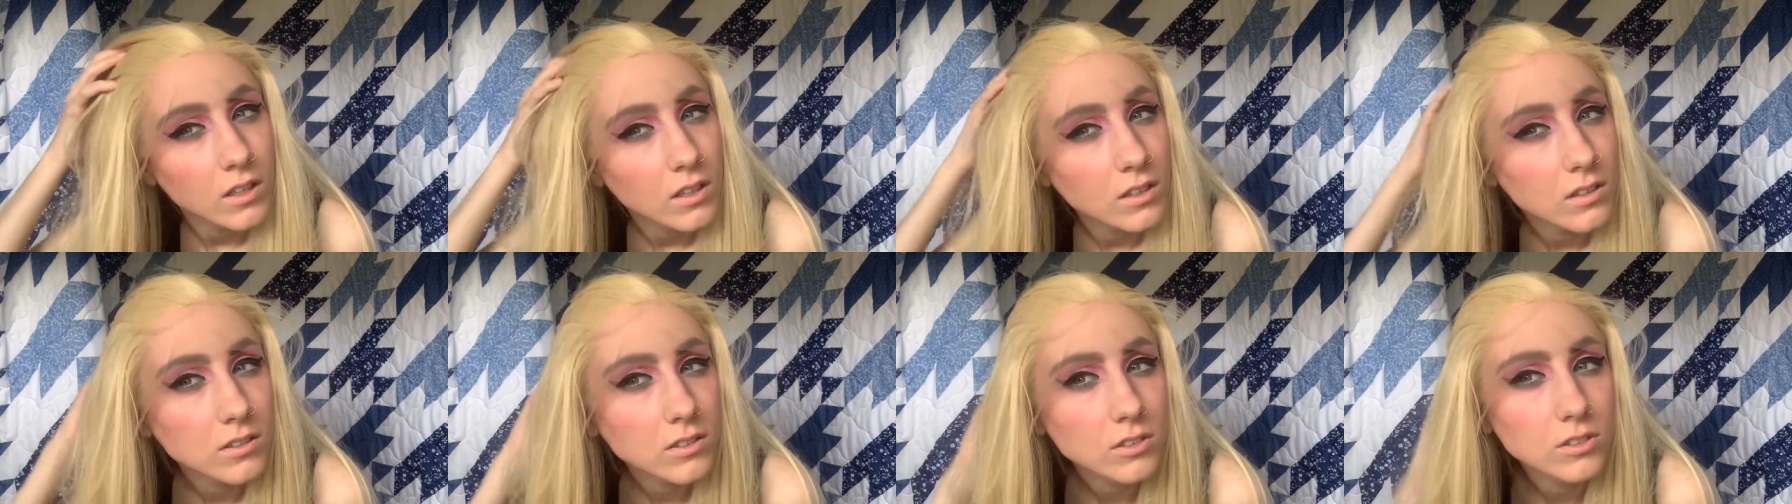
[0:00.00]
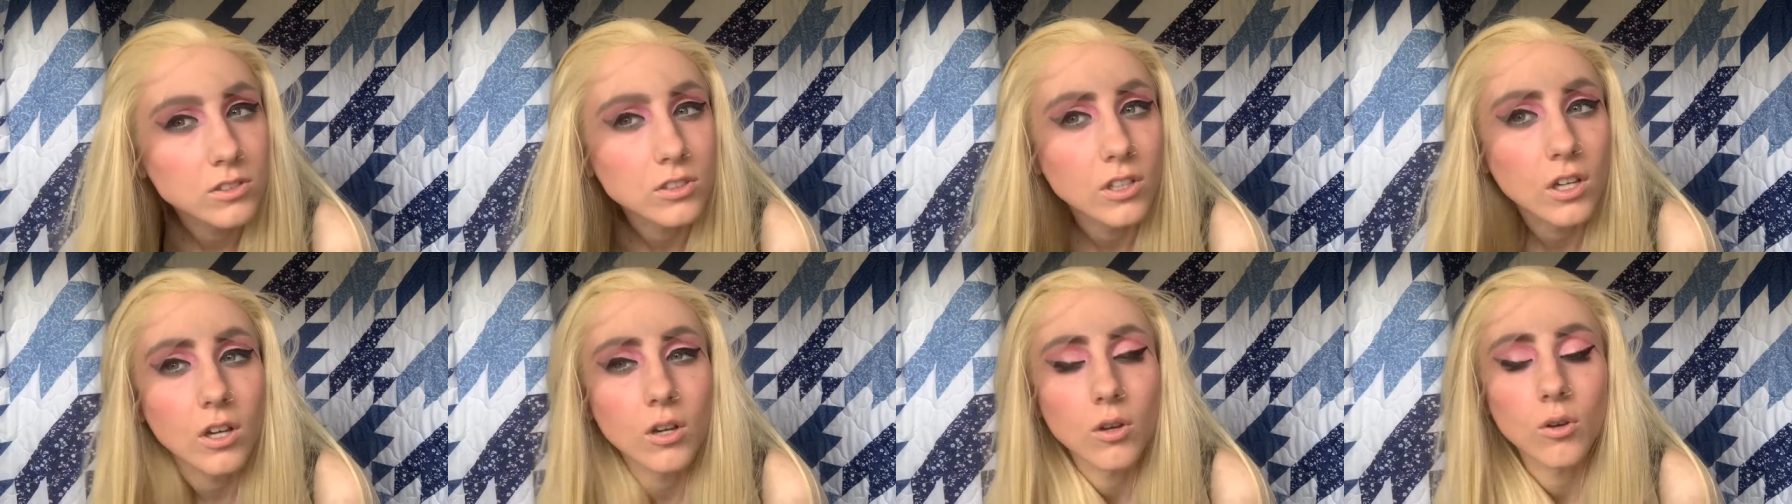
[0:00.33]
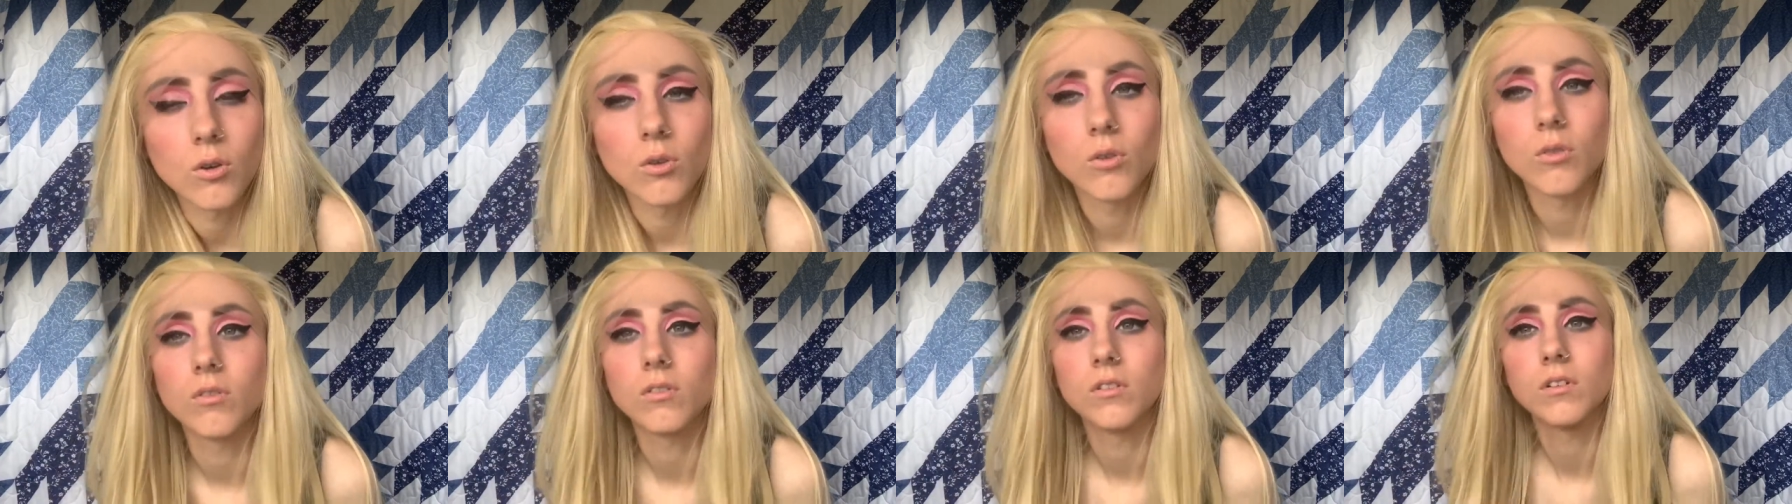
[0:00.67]
So,
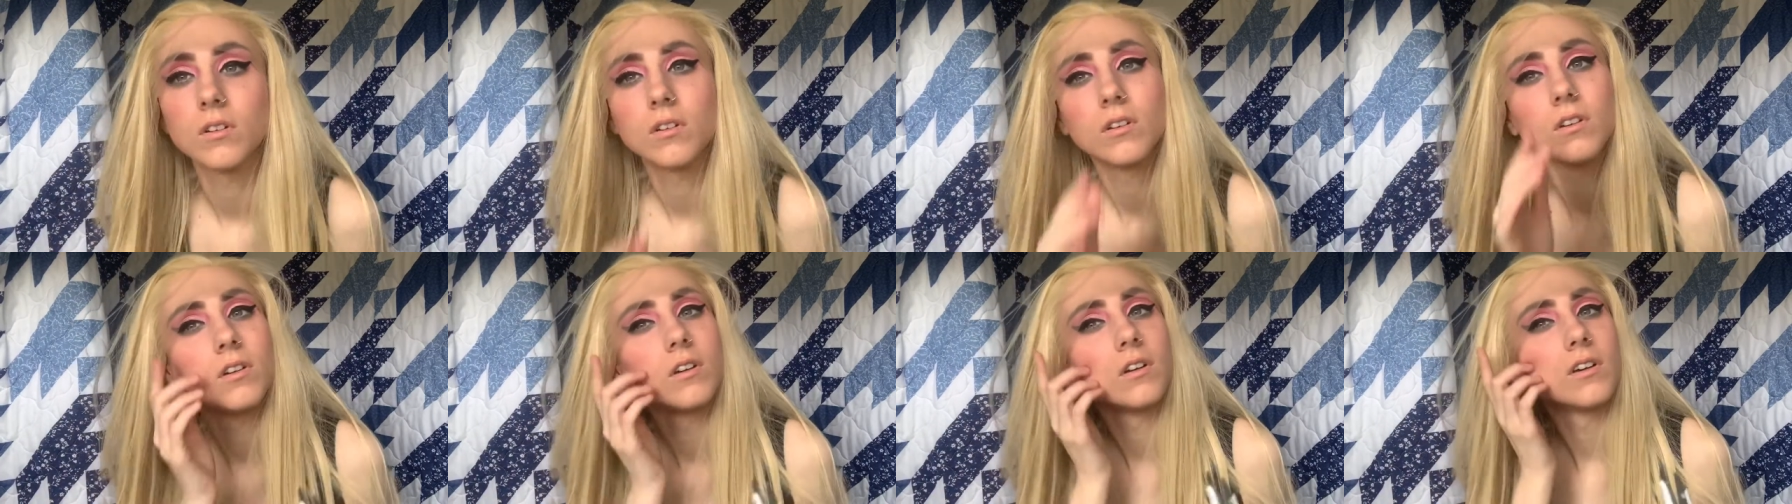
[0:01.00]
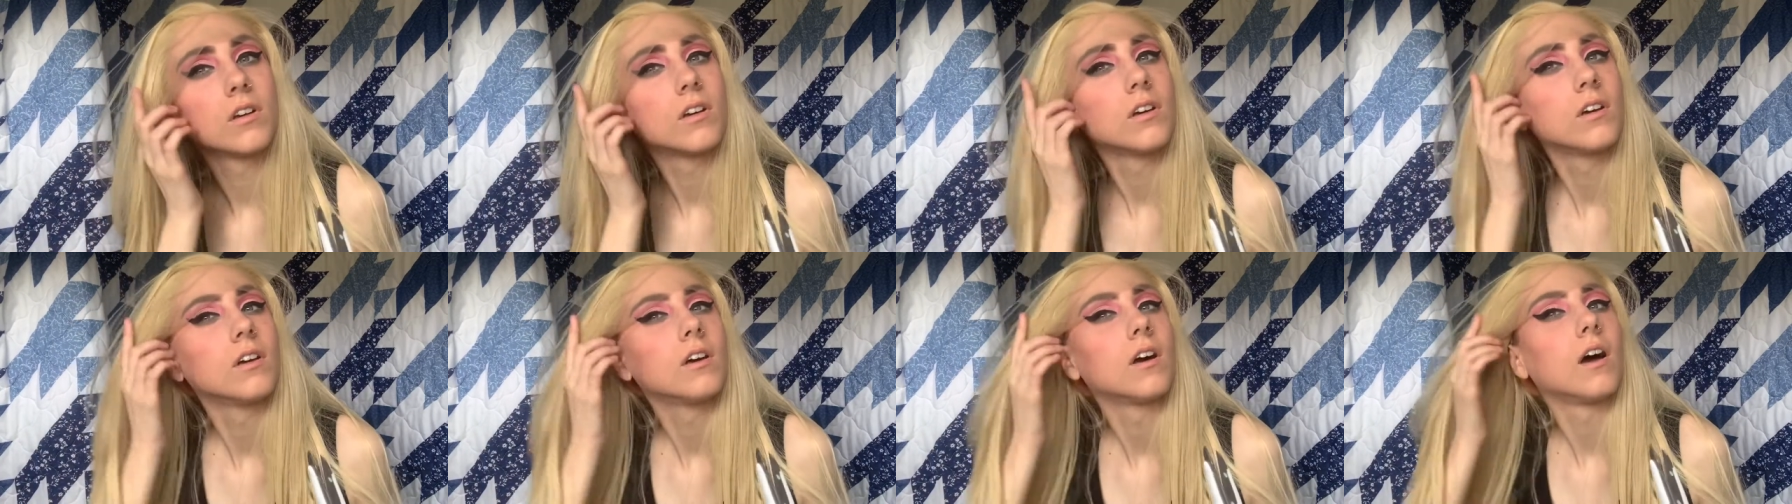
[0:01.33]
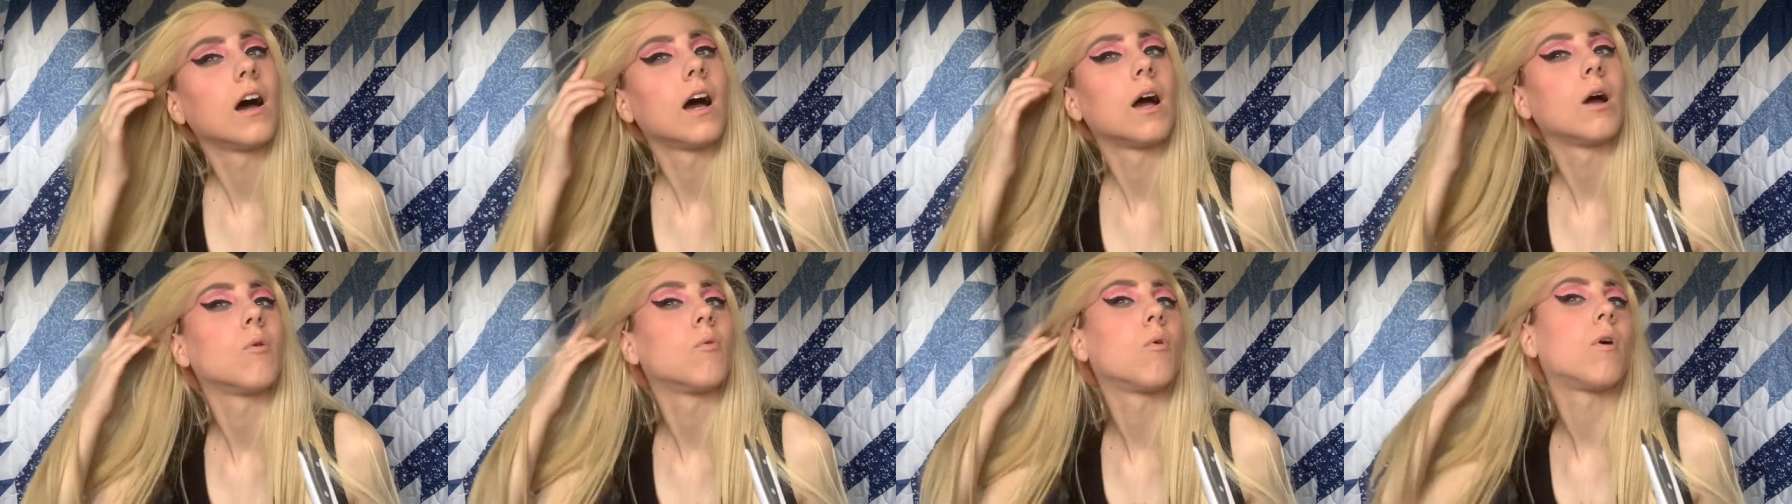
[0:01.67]

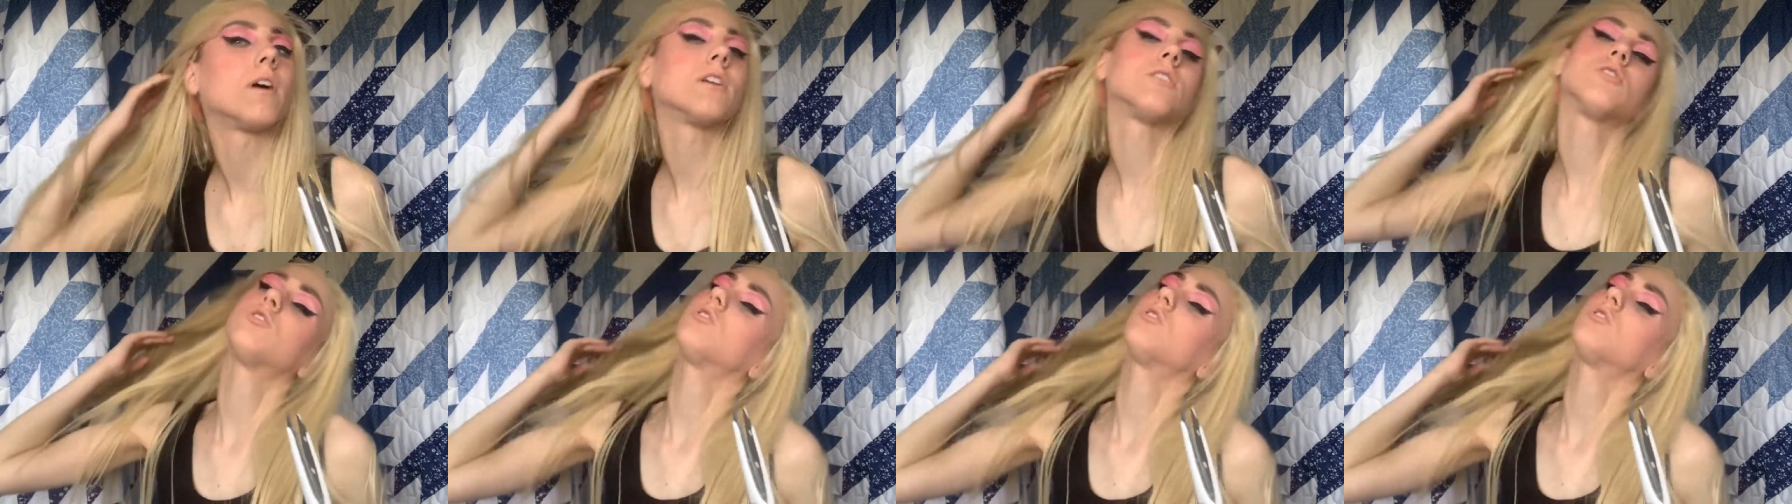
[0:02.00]
I watched